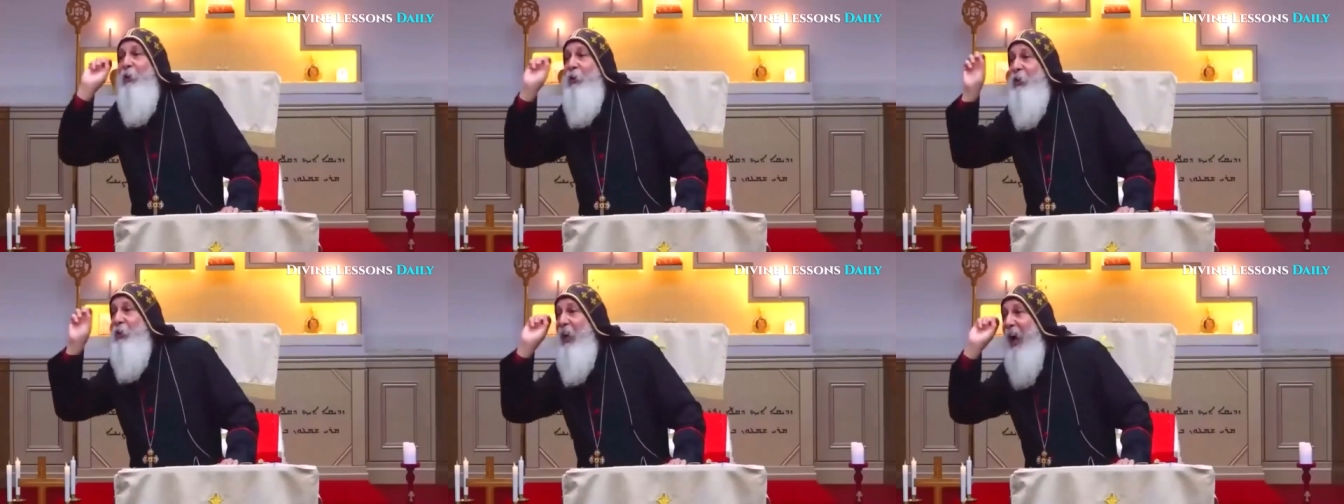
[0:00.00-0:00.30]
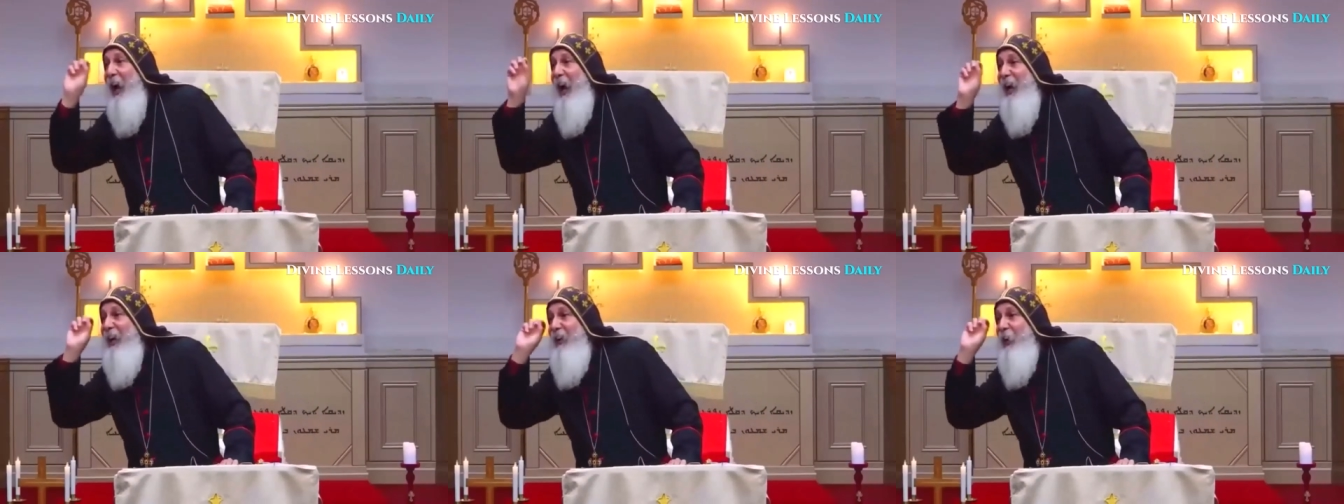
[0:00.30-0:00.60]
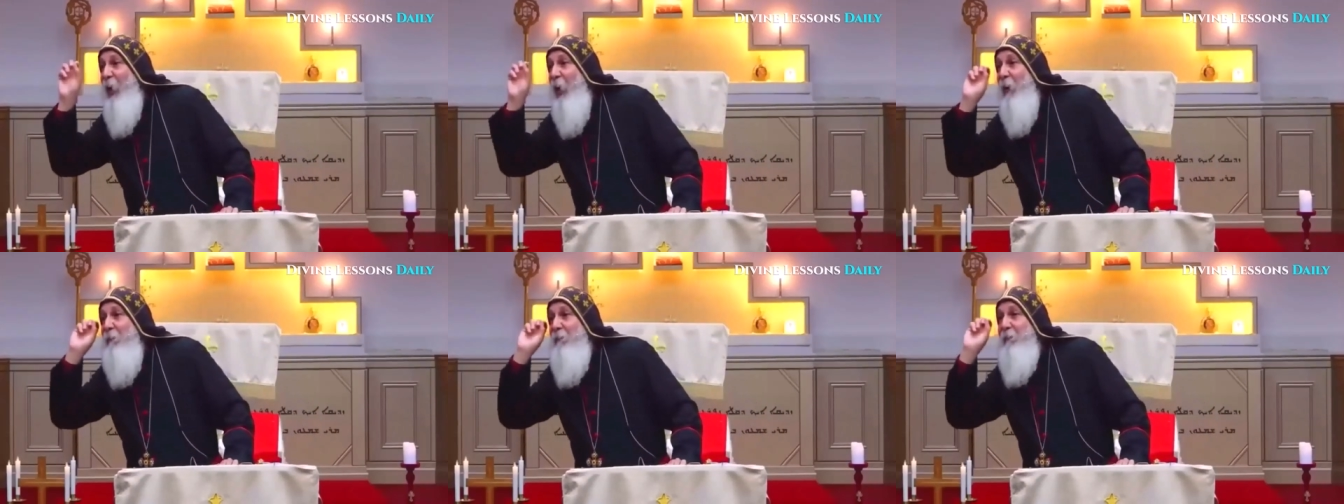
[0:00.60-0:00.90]
sign
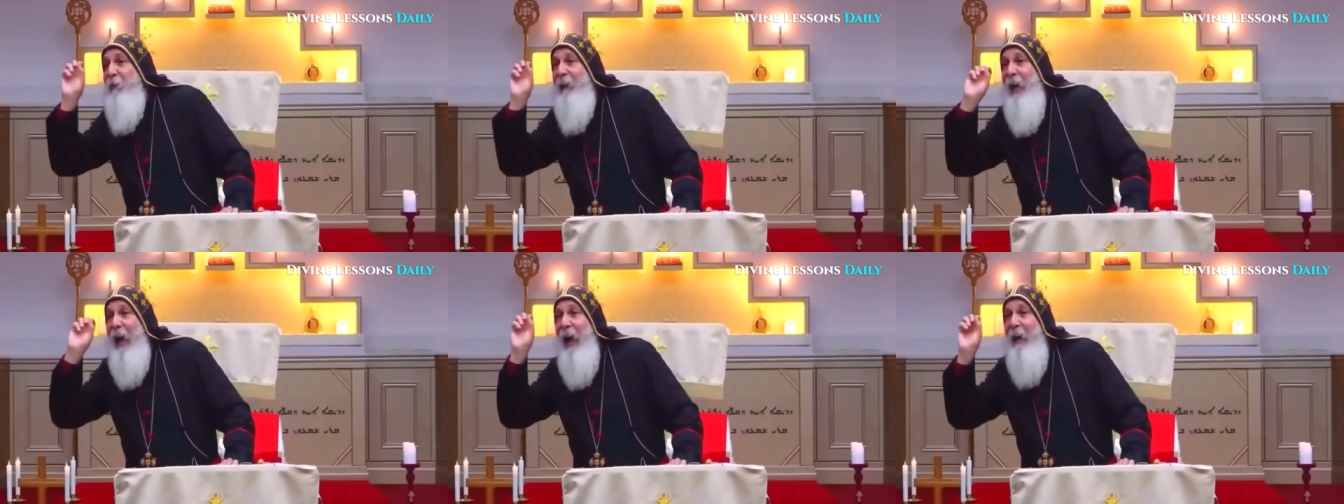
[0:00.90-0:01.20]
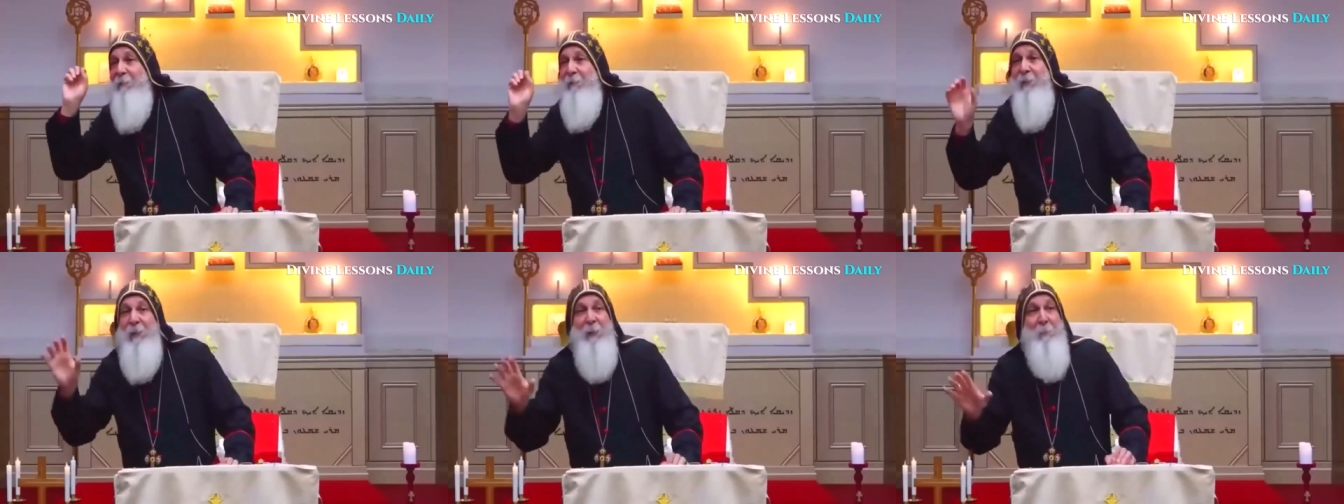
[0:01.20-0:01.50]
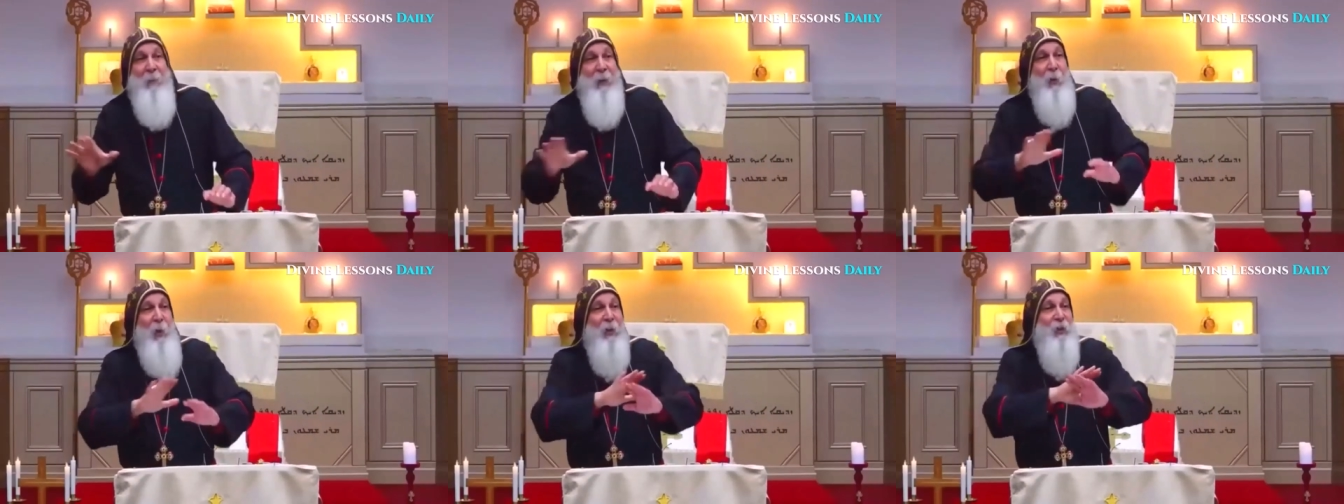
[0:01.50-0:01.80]
of life
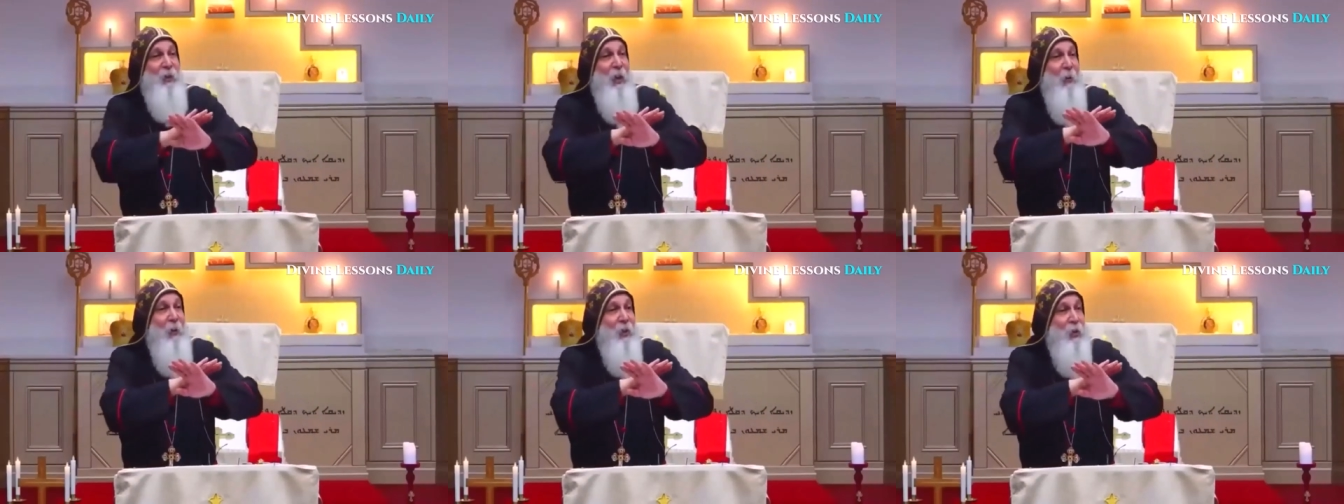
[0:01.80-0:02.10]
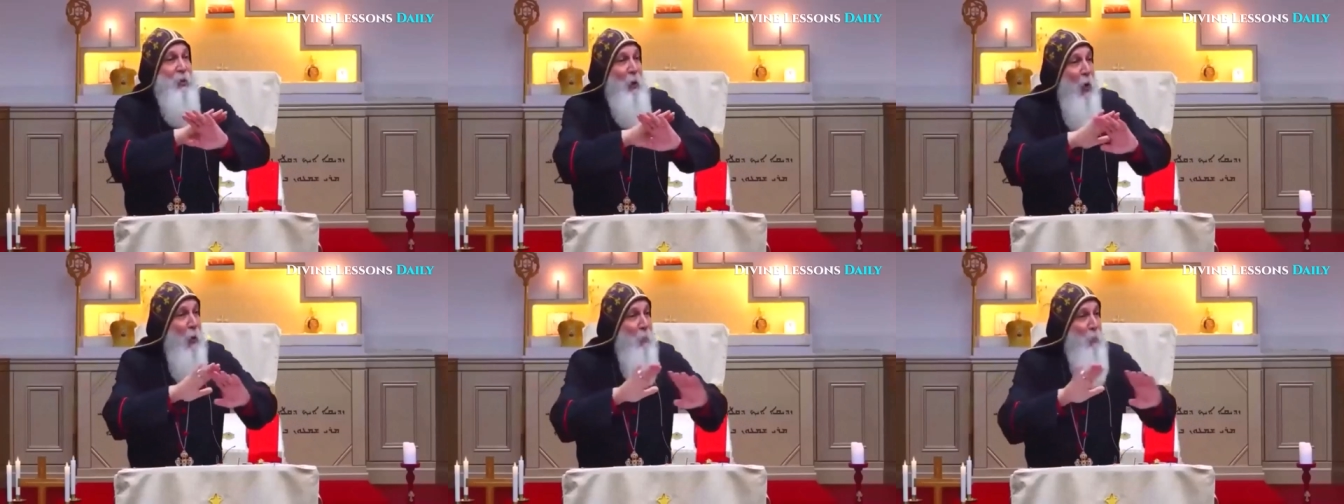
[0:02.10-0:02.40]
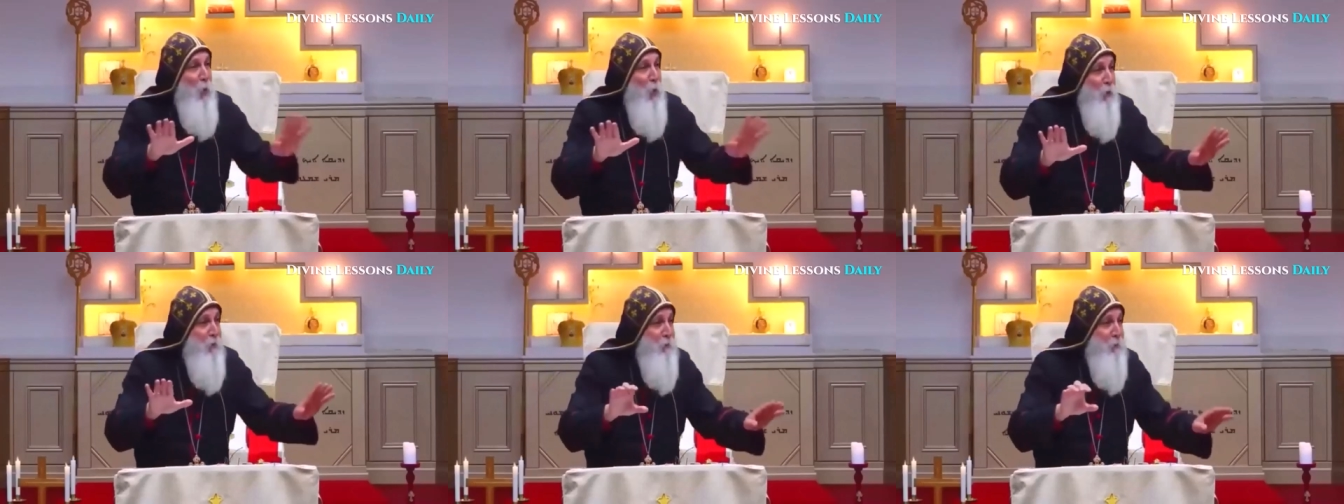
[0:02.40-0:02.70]
because there is no
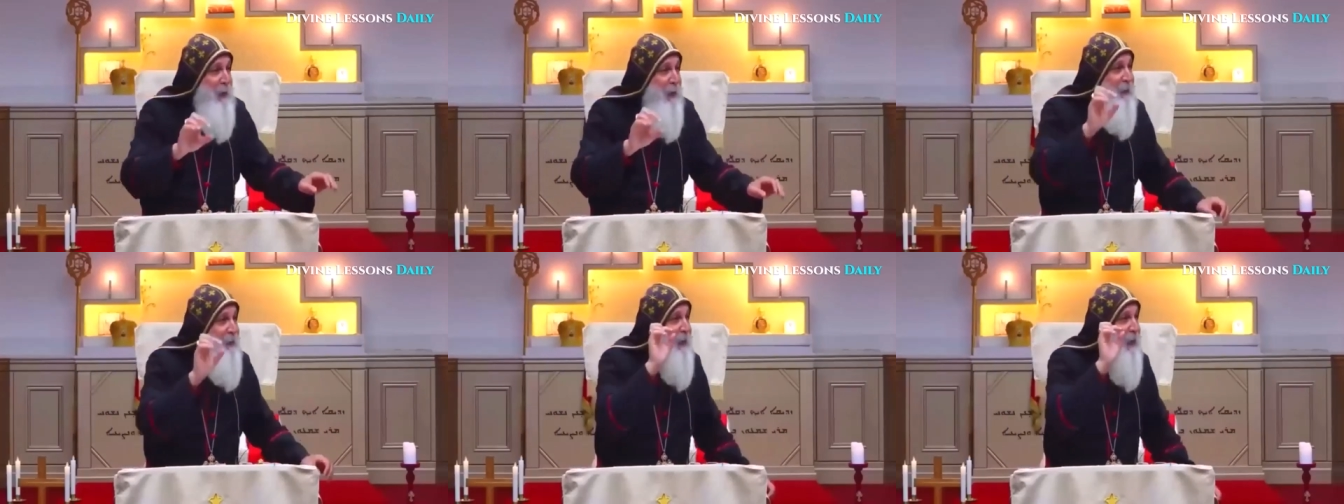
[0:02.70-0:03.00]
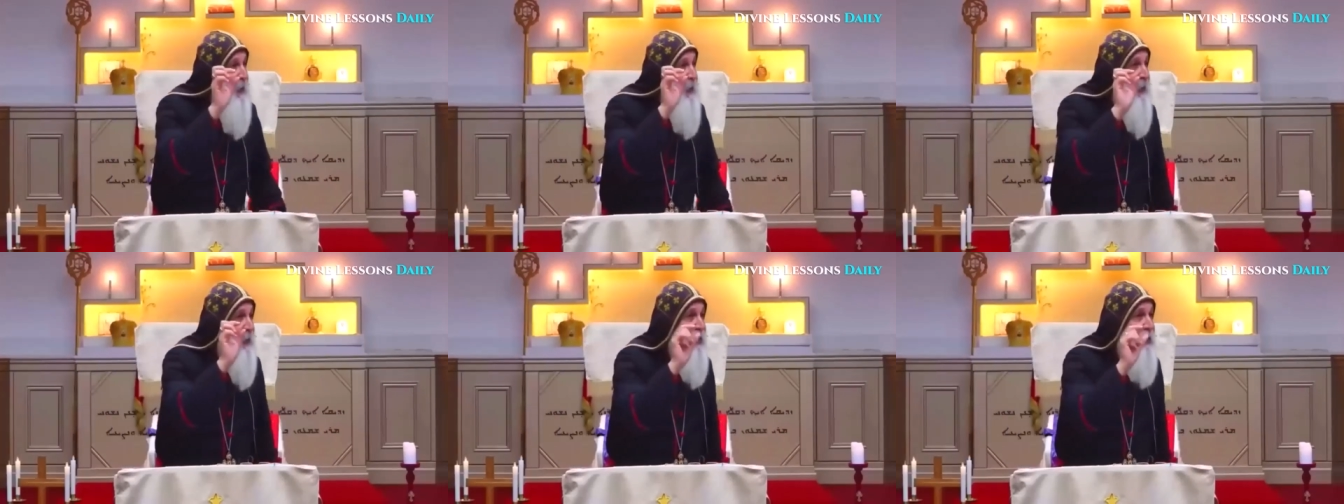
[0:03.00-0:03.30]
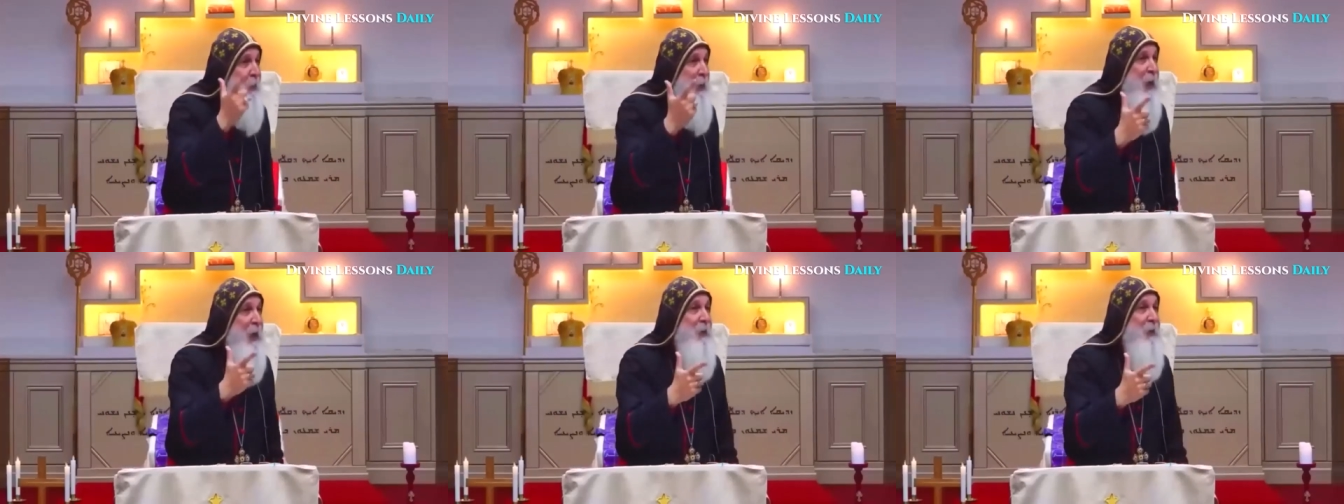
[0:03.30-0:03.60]
movement in this
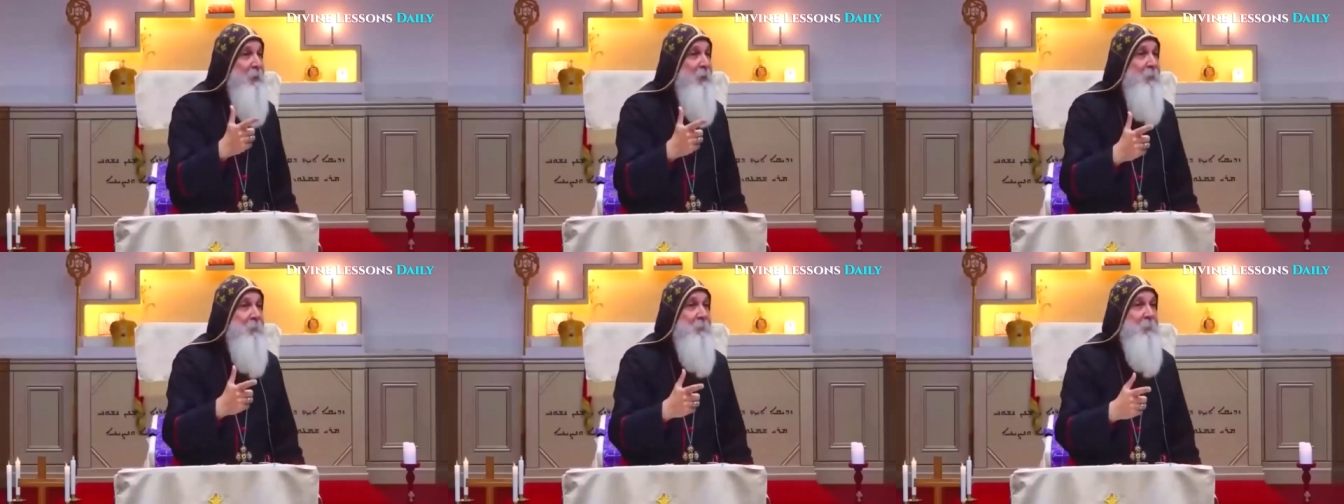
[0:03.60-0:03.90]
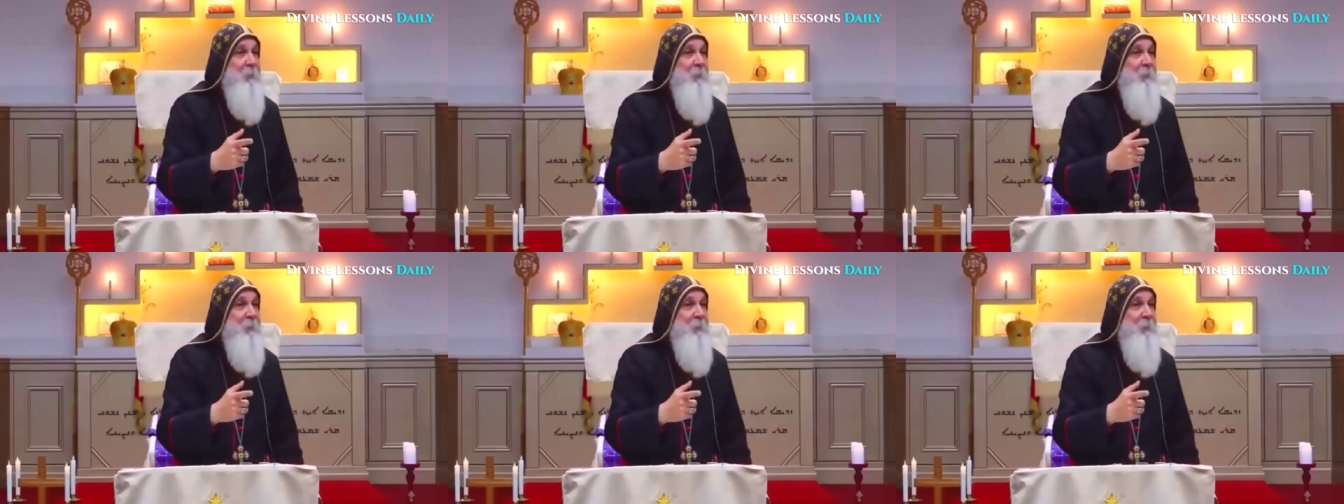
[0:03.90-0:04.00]
grain.